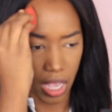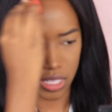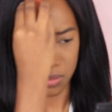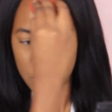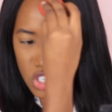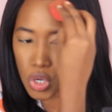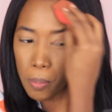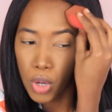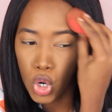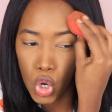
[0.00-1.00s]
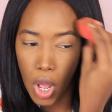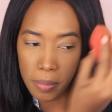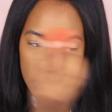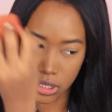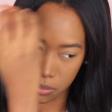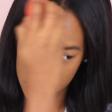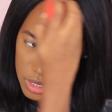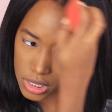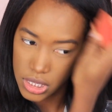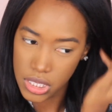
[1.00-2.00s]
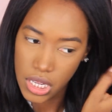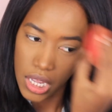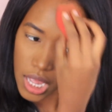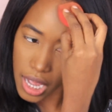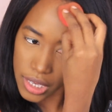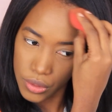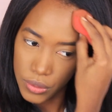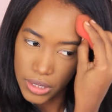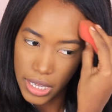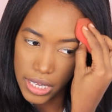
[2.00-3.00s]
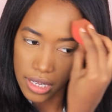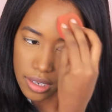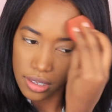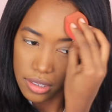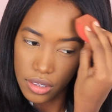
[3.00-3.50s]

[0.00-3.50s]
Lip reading: as much problems. I don't like